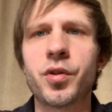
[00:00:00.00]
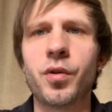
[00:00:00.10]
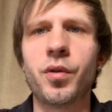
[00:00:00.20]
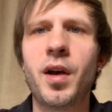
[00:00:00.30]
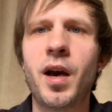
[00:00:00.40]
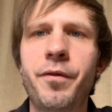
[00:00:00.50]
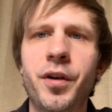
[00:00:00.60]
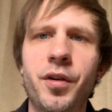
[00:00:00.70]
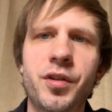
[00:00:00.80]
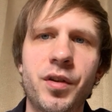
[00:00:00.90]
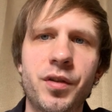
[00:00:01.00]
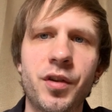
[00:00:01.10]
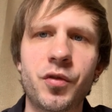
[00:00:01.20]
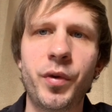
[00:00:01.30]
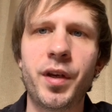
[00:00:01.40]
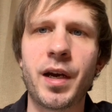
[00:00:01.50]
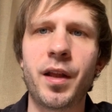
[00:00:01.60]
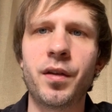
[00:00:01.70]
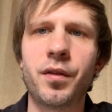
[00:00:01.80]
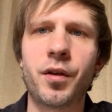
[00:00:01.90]
So figured since this week
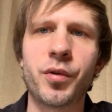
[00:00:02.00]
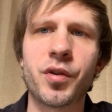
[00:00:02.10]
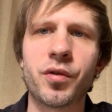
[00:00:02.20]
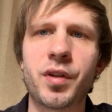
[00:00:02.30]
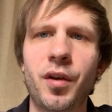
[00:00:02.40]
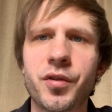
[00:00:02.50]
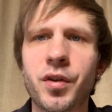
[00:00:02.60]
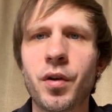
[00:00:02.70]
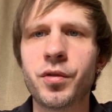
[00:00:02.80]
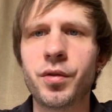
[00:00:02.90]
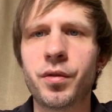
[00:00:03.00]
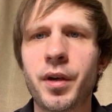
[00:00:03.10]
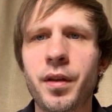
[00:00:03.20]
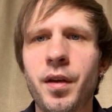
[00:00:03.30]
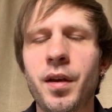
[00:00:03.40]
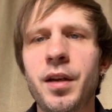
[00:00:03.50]
there was no sales to go to or anything,